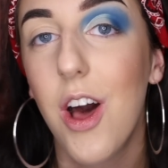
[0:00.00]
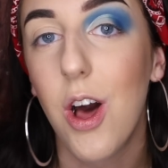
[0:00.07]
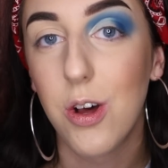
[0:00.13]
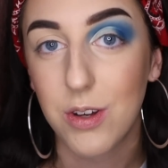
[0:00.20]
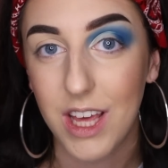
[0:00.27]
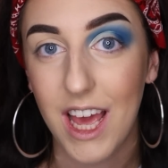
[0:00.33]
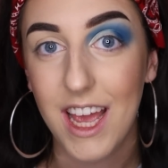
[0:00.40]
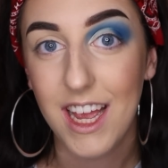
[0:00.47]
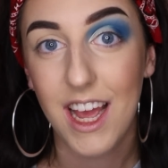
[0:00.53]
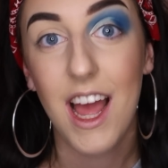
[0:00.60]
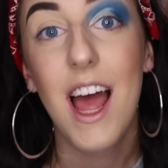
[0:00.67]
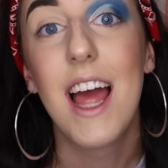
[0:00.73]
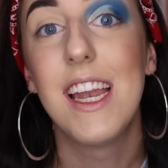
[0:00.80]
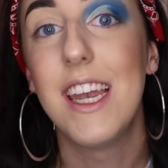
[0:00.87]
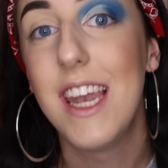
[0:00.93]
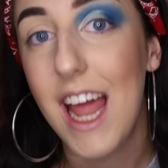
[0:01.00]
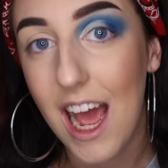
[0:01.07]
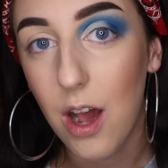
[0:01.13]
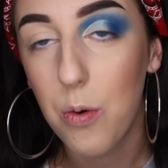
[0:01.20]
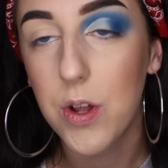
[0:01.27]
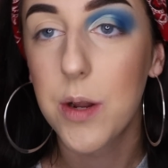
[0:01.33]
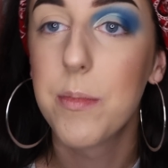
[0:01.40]
Okay,
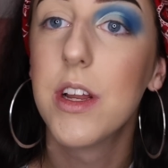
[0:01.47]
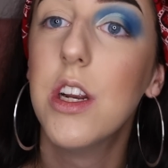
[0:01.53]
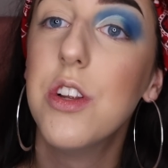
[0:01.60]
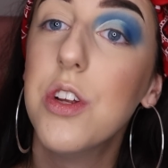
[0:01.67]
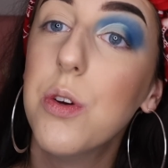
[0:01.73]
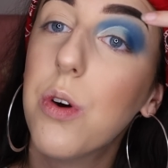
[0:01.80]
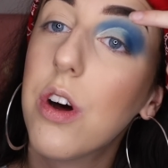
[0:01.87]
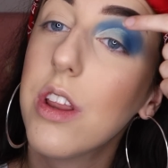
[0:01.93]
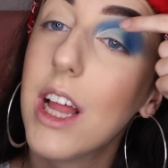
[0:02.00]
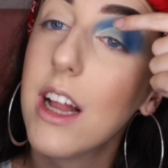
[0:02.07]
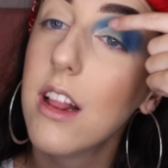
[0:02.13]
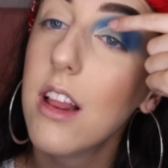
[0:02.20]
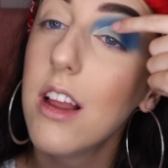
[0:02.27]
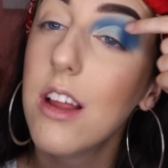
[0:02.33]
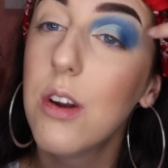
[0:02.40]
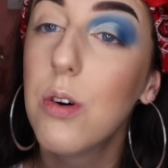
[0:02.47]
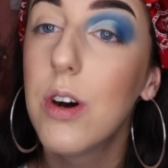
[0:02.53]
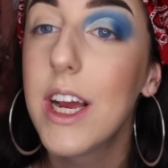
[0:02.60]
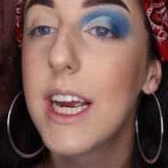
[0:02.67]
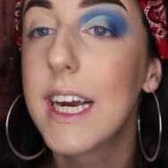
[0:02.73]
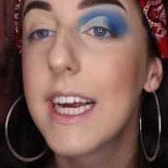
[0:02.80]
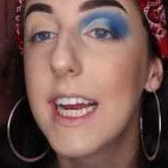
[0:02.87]
now what I'm going to do on that little
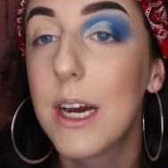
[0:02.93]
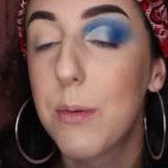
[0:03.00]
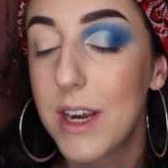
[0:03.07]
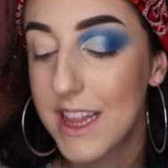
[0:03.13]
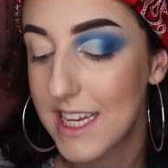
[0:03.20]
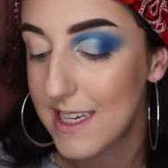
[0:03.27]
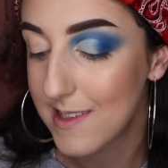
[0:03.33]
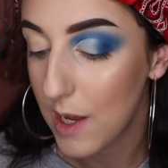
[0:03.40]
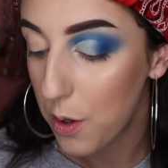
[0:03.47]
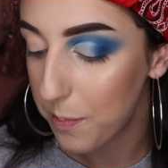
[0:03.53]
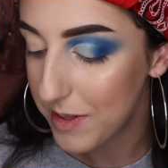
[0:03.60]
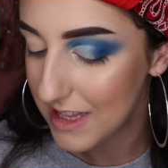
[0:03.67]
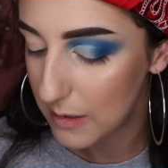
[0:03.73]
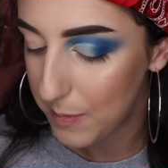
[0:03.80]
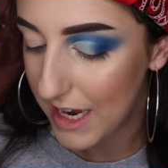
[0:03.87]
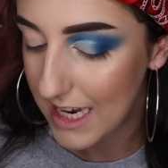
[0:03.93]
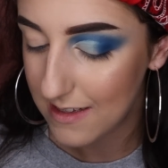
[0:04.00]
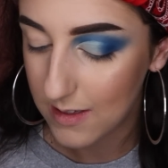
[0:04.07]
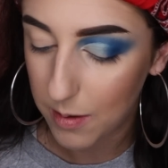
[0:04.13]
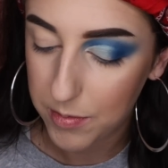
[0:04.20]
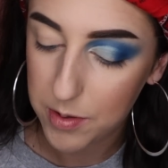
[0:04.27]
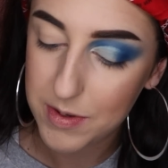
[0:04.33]
area where there's open
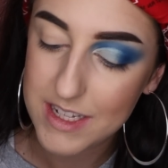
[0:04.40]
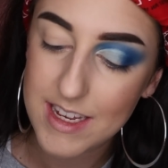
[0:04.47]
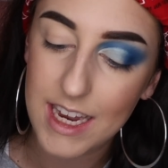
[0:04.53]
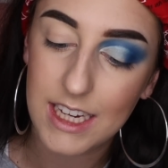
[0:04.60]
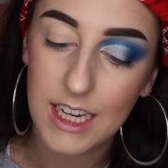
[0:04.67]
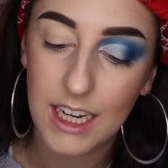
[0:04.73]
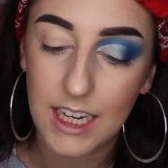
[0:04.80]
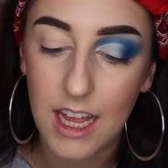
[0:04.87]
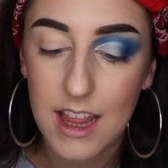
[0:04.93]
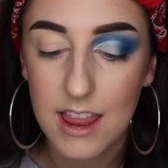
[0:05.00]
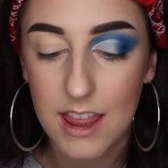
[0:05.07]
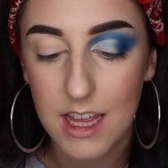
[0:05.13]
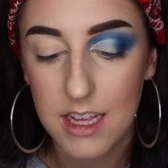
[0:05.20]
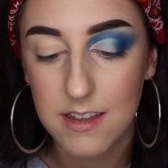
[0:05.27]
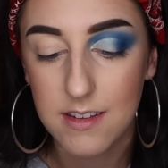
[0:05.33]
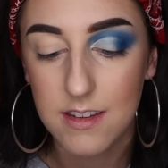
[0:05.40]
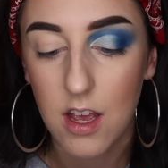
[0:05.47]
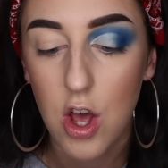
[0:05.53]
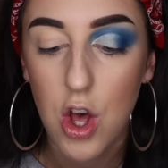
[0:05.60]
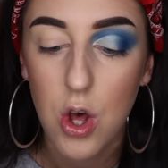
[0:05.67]
space, I'm going to be taking this